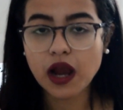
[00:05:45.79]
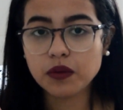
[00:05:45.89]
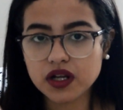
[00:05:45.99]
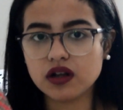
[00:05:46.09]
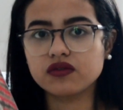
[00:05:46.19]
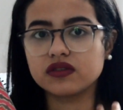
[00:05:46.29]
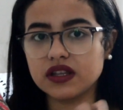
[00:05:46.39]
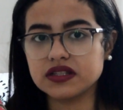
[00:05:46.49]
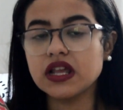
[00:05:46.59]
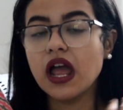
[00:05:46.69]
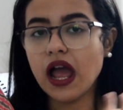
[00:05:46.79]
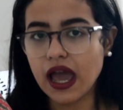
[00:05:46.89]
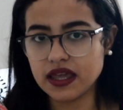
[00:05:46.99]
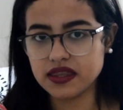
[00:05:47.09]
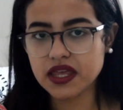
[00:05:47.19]
I really love this
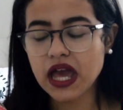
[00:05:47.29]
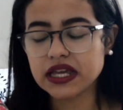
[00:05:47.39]
idea.